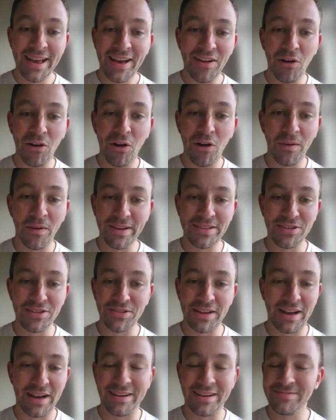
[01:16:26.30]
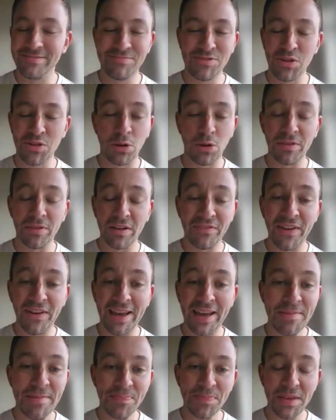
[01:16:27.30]
Always just a lovely
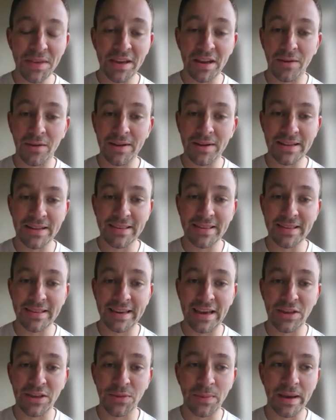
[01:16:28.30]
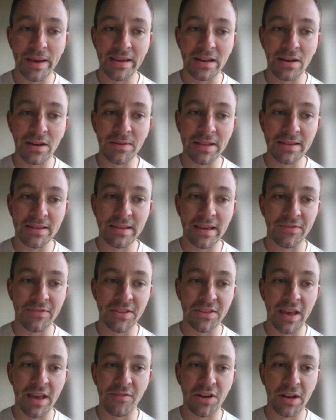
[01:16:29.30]
fella. And it's a case where, if there's
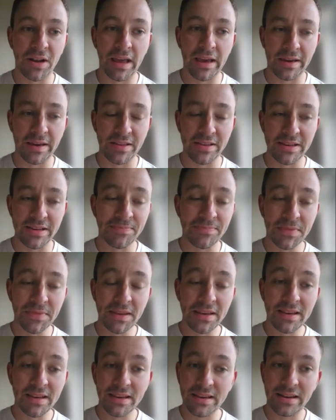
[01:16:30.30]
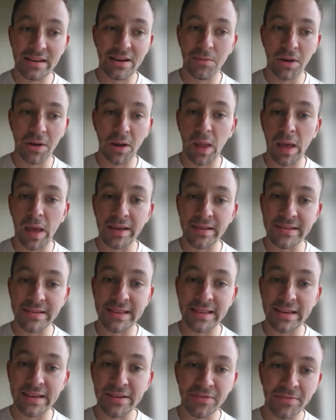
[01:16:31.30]
ever a legacy, what a legacy
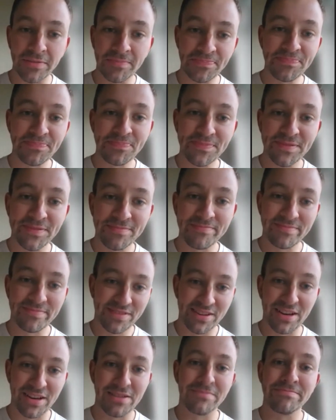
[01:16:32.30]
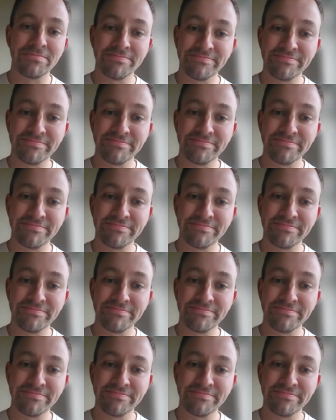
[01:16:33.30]
to leave. So